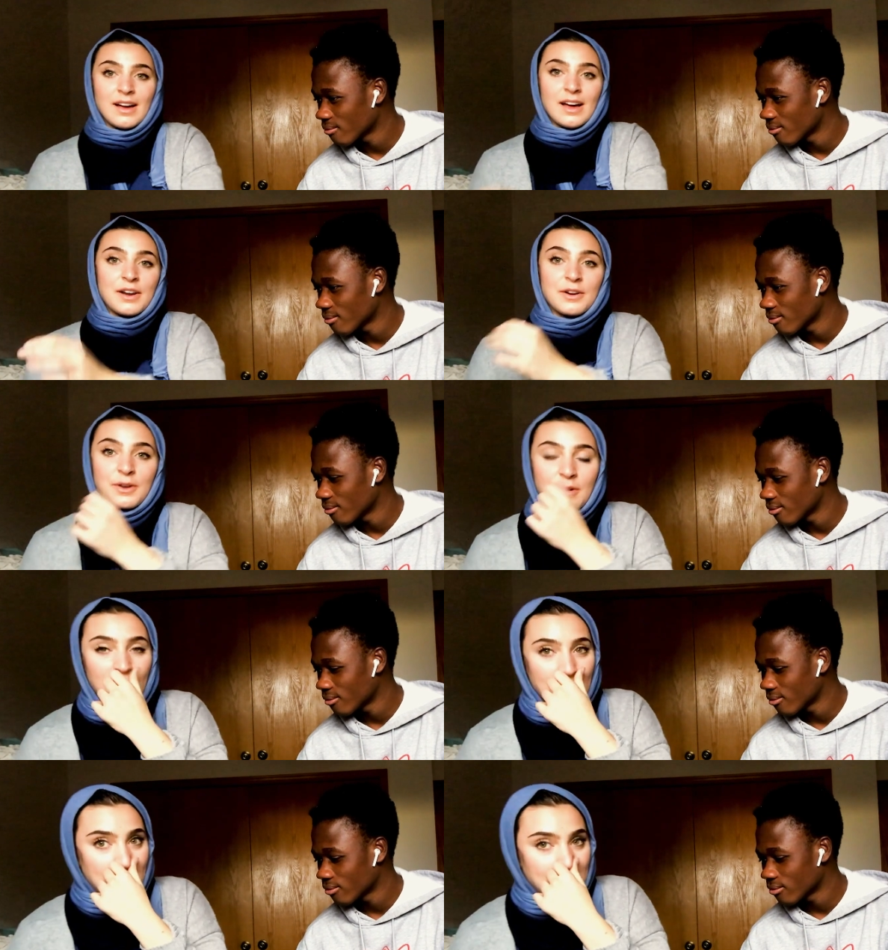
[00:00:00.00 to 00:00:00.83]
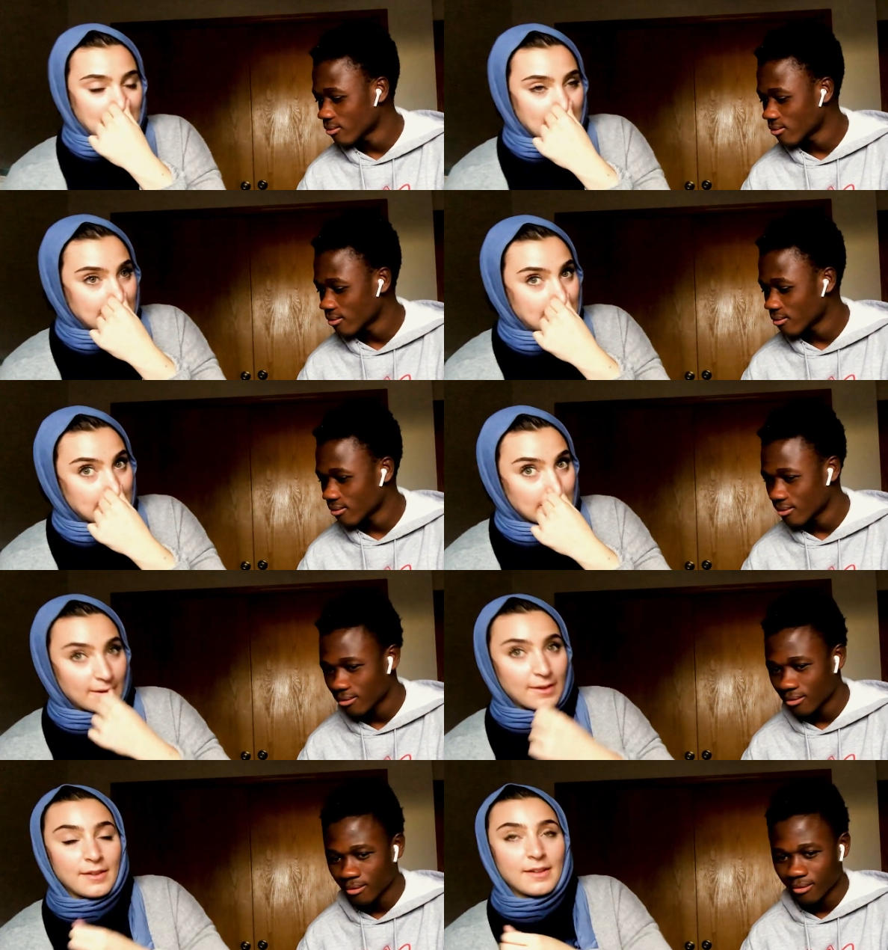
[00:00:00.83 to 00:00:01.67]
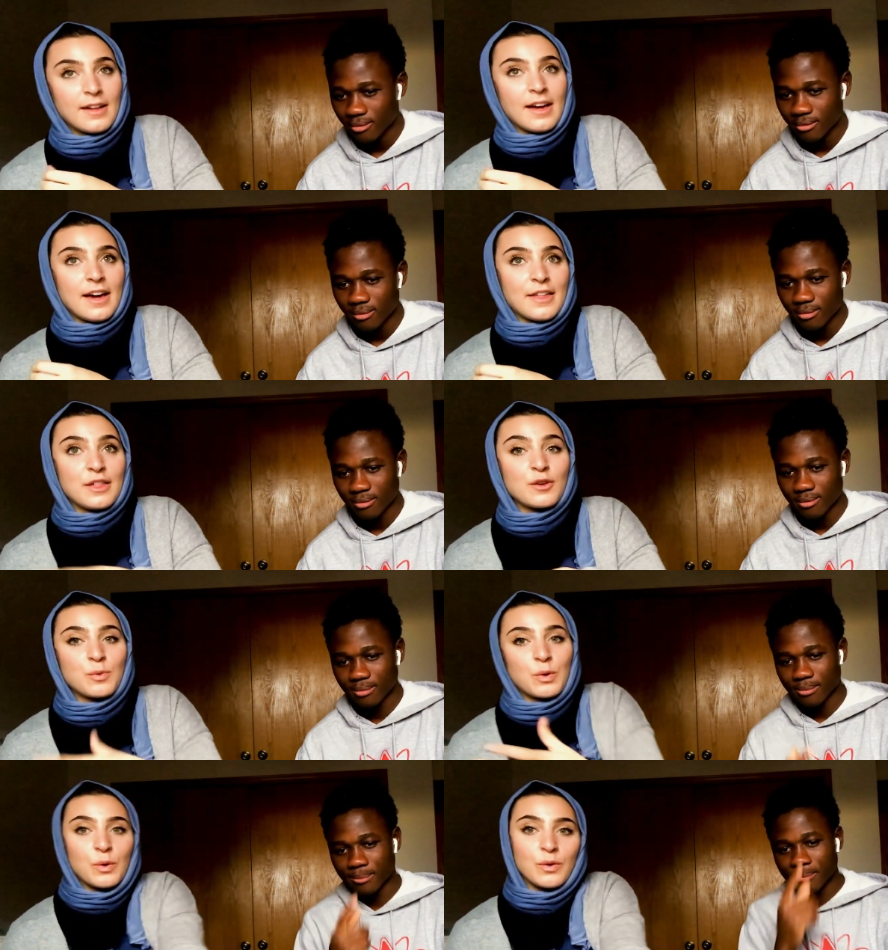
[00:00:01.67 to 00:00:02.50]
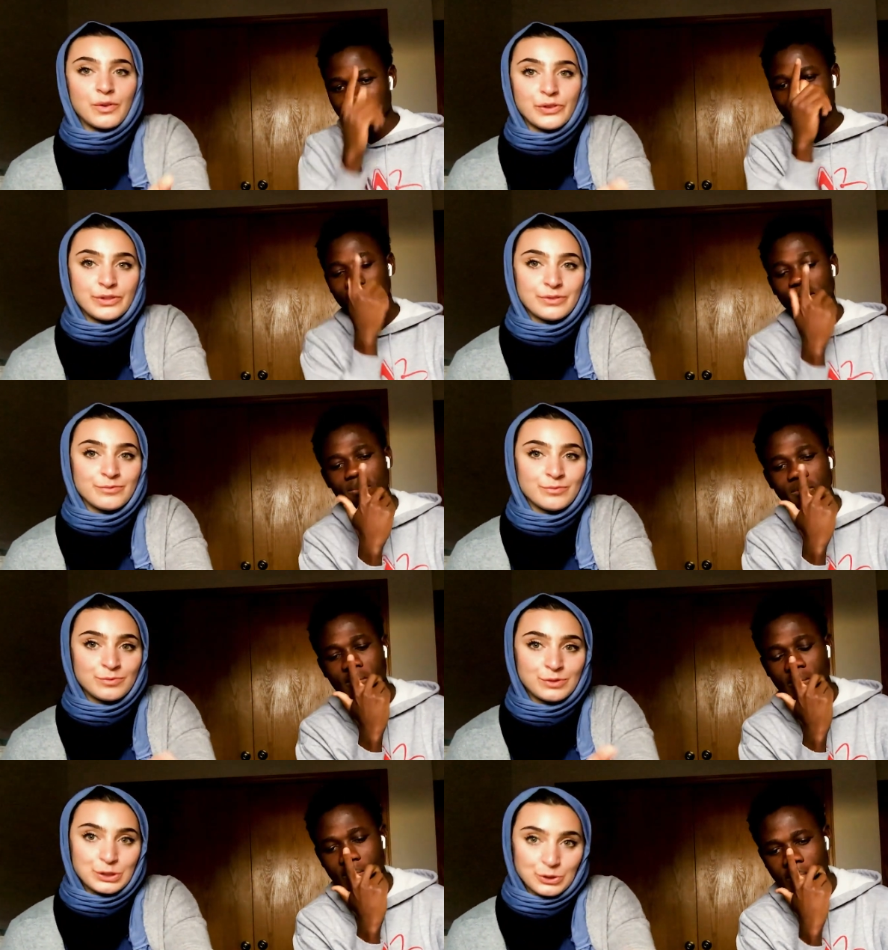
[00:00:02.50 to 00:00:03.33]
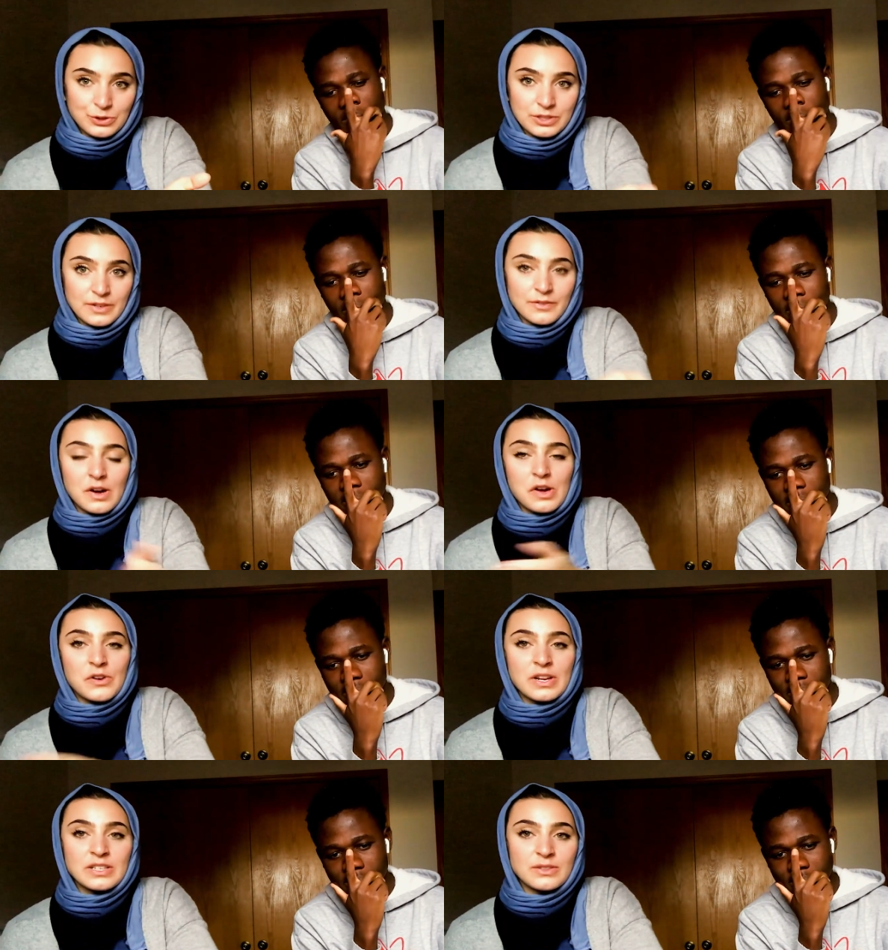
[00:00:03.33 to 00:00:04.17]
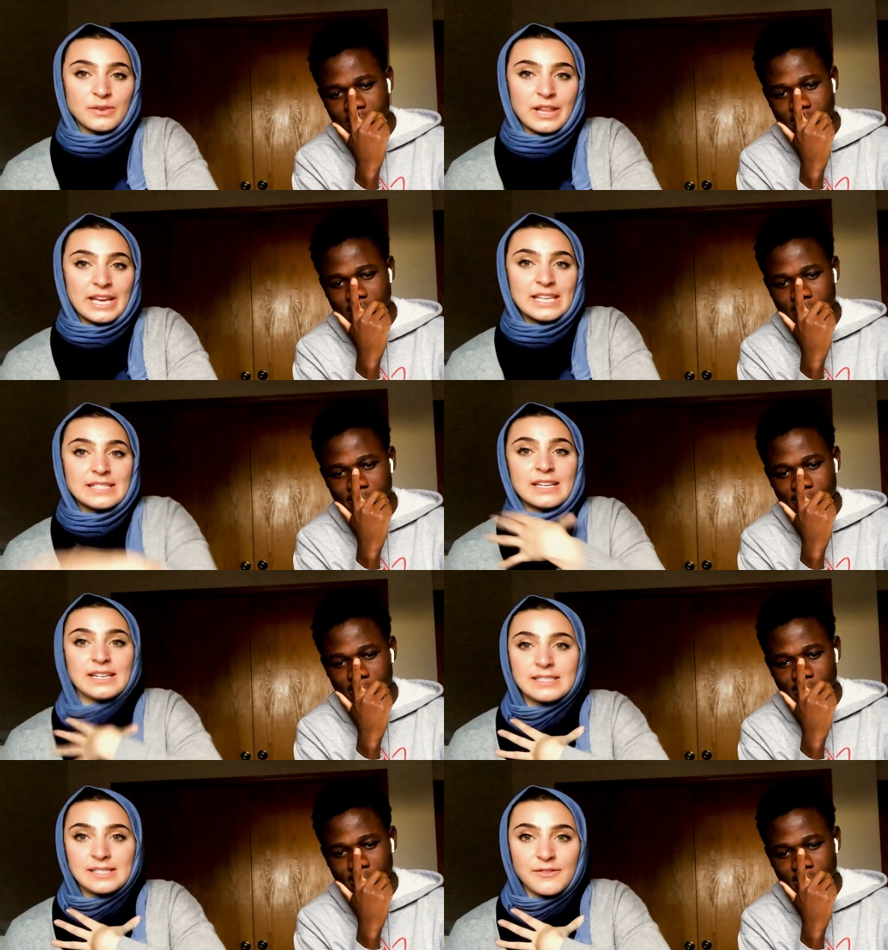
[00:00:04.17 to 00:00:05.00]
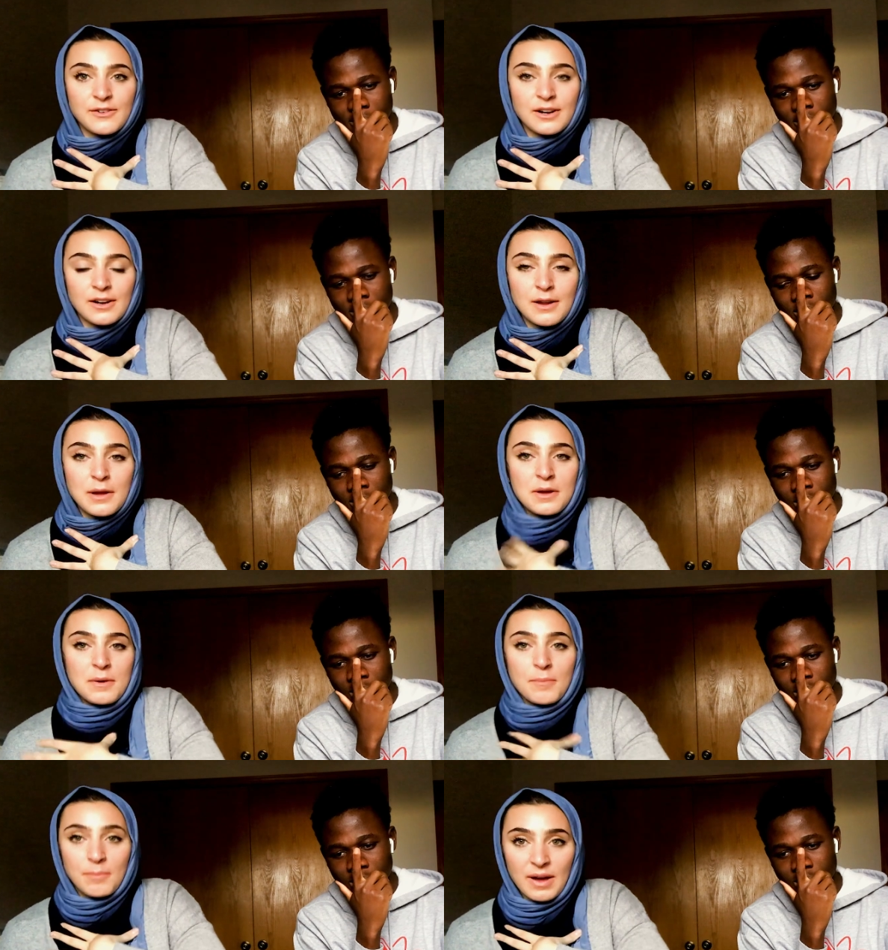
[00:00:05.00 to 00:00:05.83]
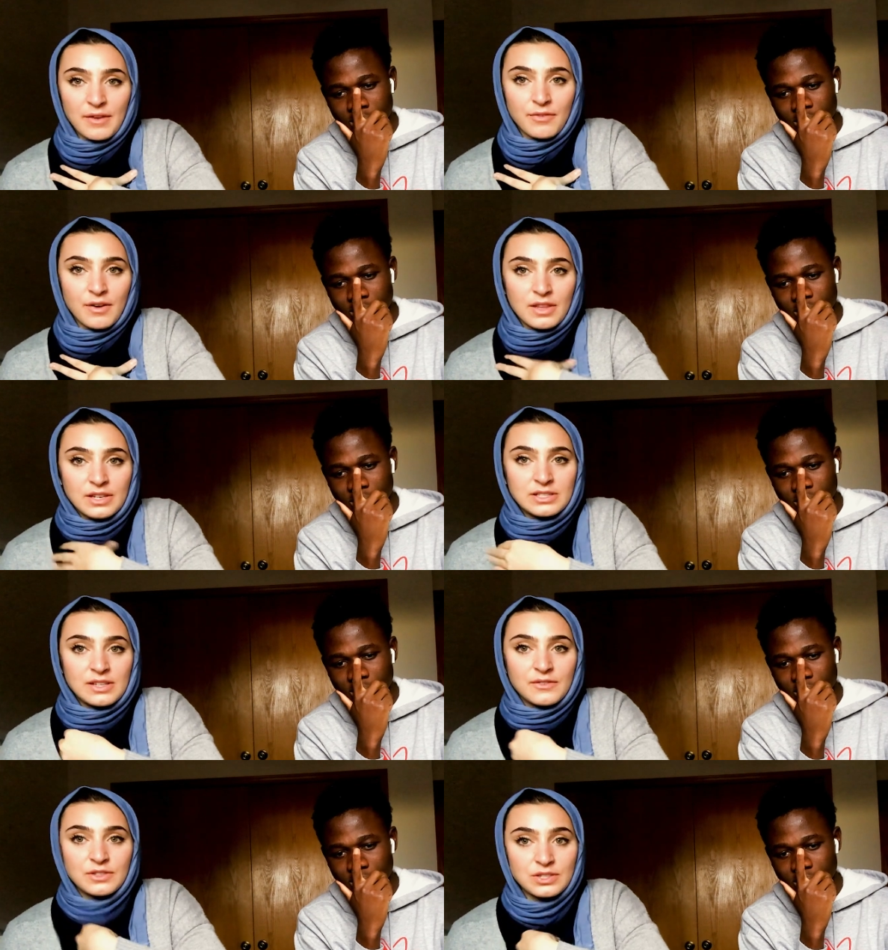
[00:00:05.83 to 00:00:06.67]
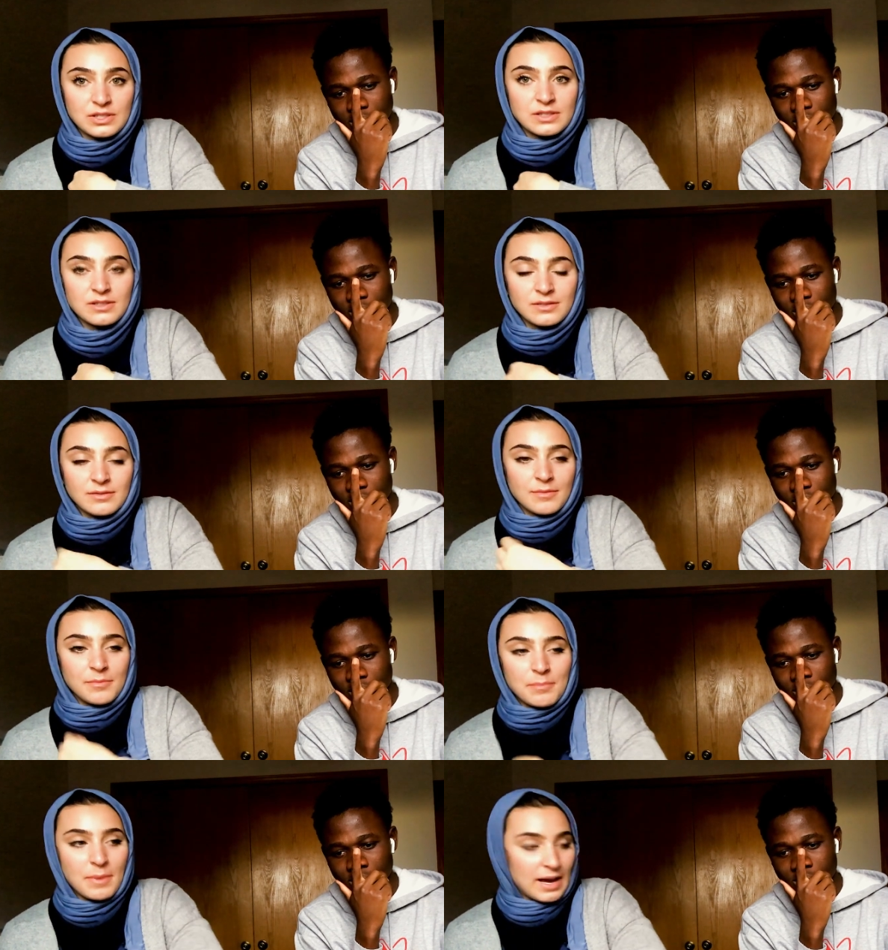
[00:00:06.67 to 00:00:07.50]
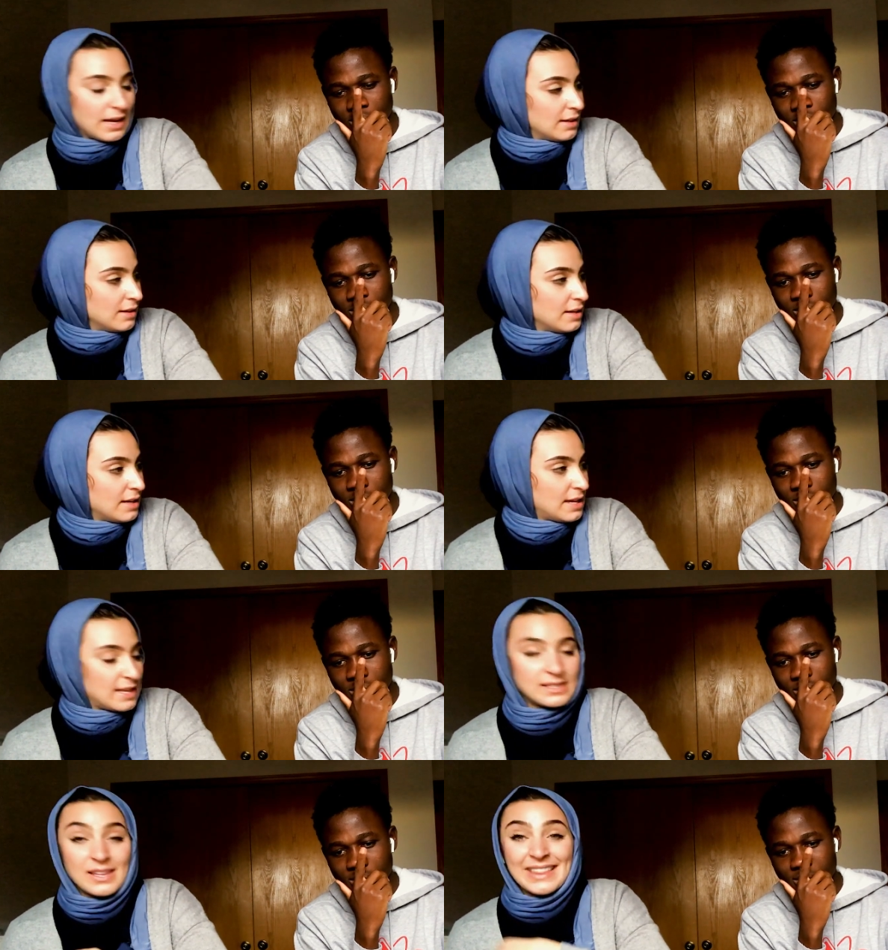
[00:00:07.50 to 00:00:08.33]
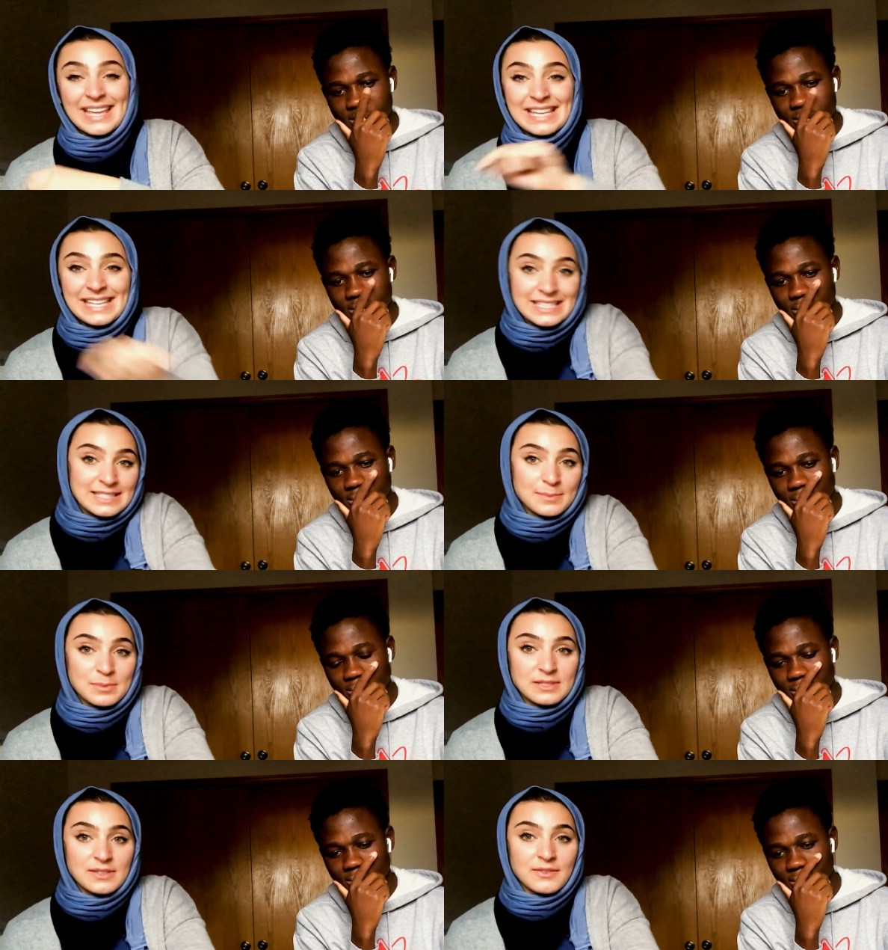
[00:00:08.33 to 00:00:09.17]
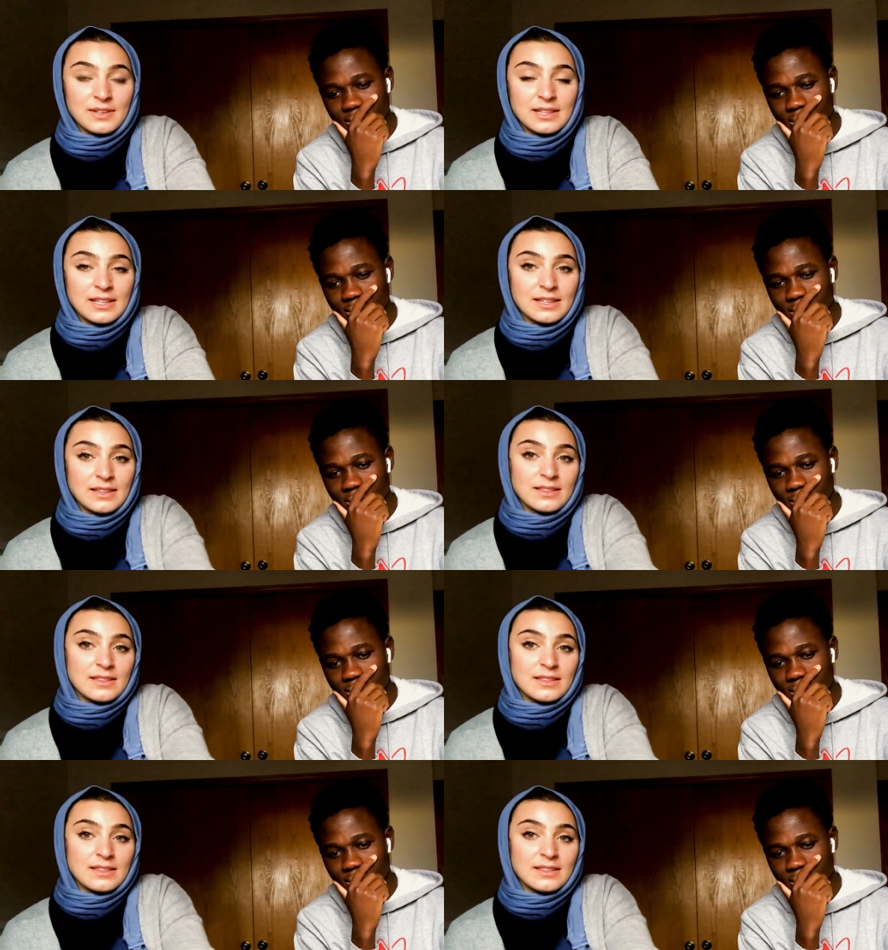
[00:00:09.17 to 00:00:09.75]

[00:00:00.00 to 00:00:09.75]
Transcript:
Speaker 1: I don't know. I it's uh, I think we're all children of God, right? So like he said, it's never my father. It's never just mine. It's not that he's specifically